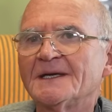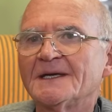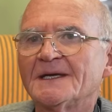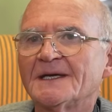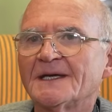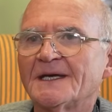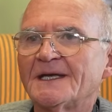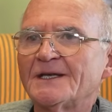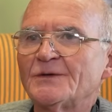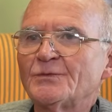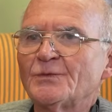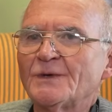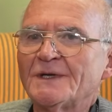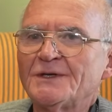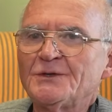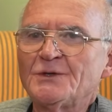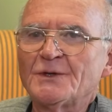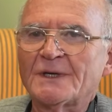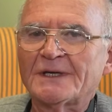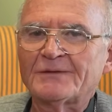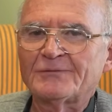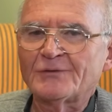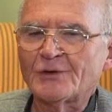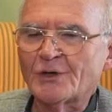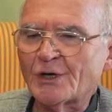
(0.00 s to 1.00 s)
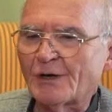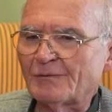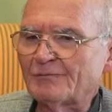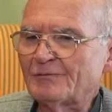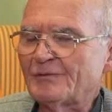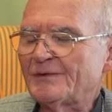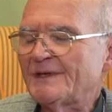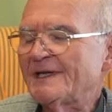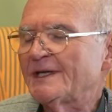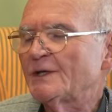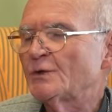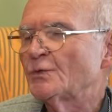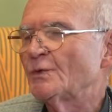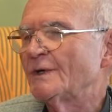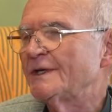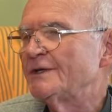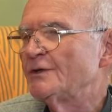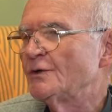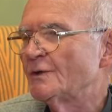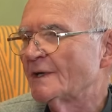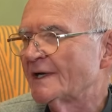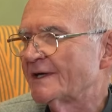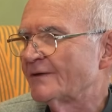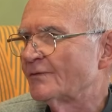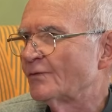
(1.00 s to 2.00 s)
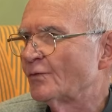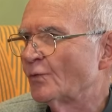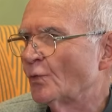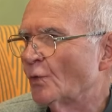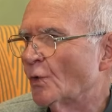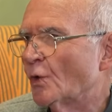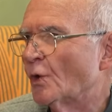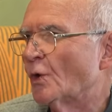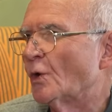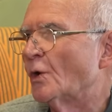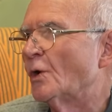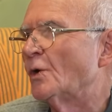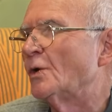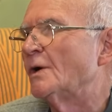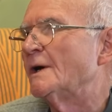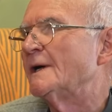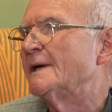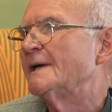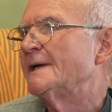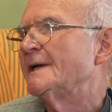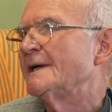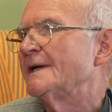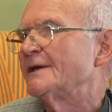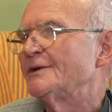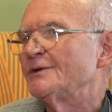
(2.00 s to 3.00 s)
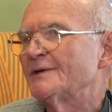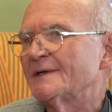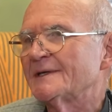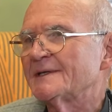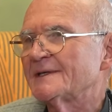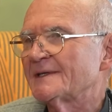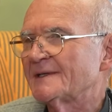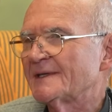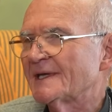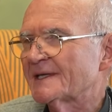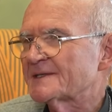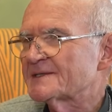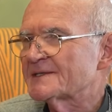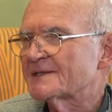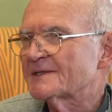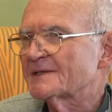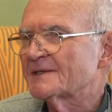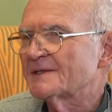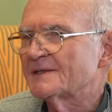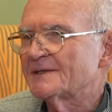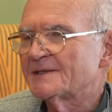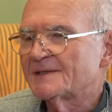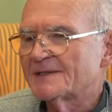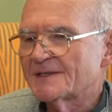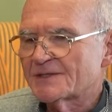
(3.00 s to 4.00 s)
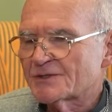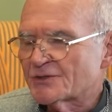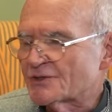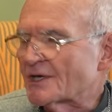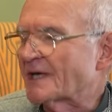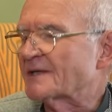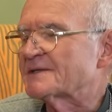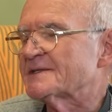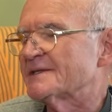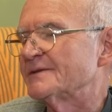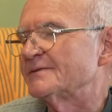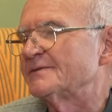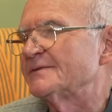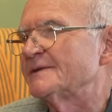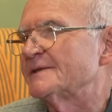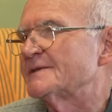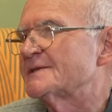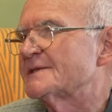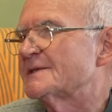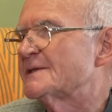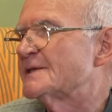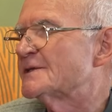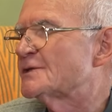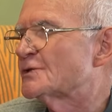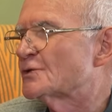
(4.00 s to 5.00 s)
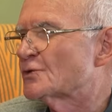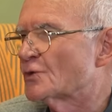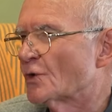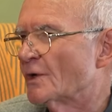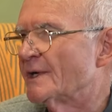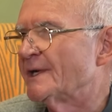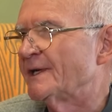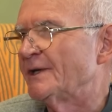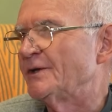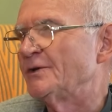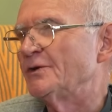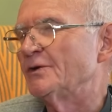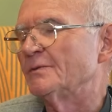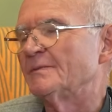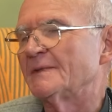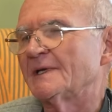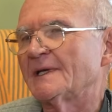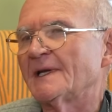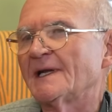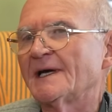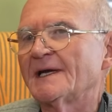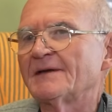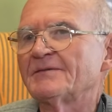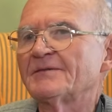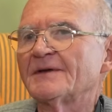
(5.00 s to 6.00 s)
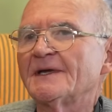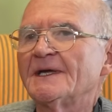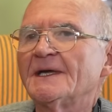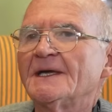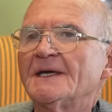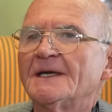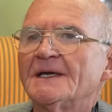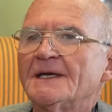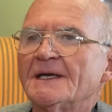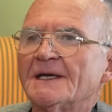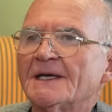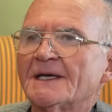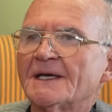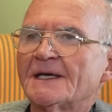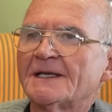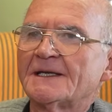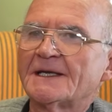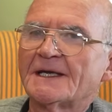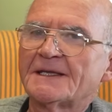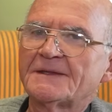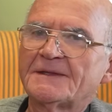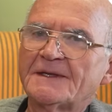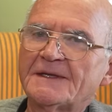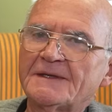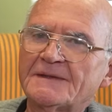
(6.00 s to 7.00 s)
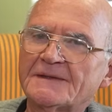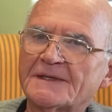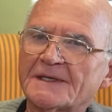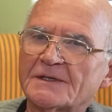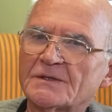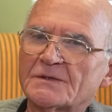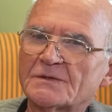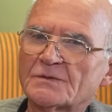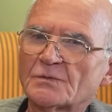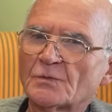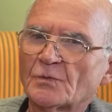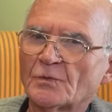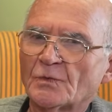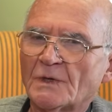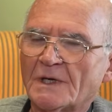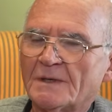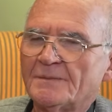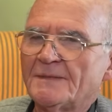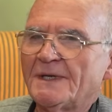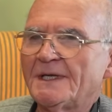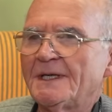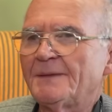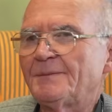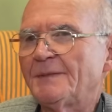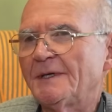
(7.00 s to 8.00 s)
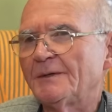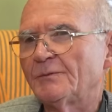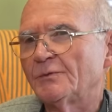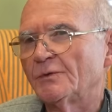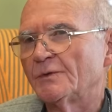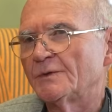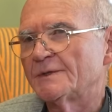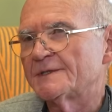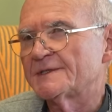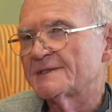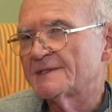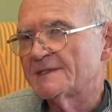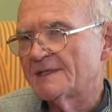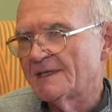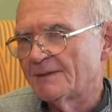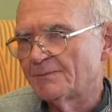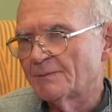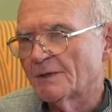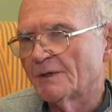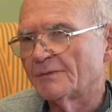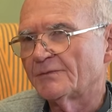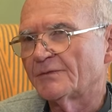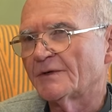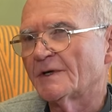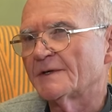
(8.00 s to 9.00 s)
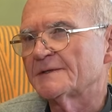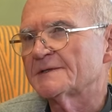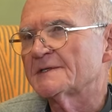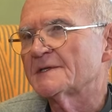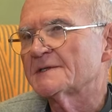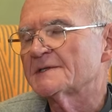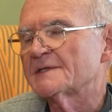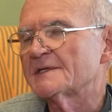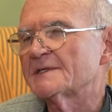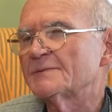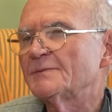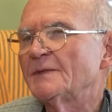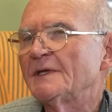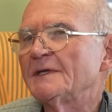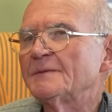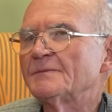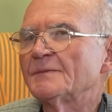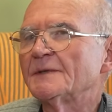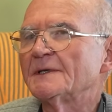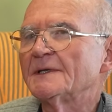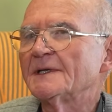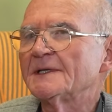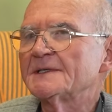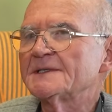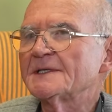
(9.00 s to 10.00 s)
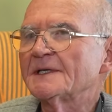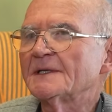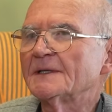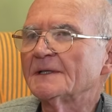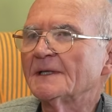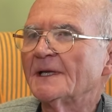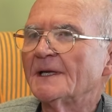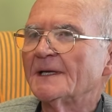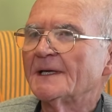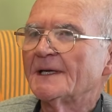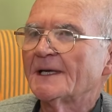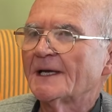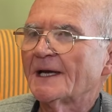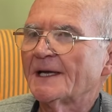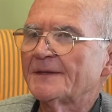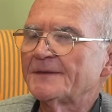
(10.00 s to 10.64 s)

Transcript: And when you have conflict, when you have war, that's destructive. It's destroying human life. And I think that while many people would see Pope Francis as being political, I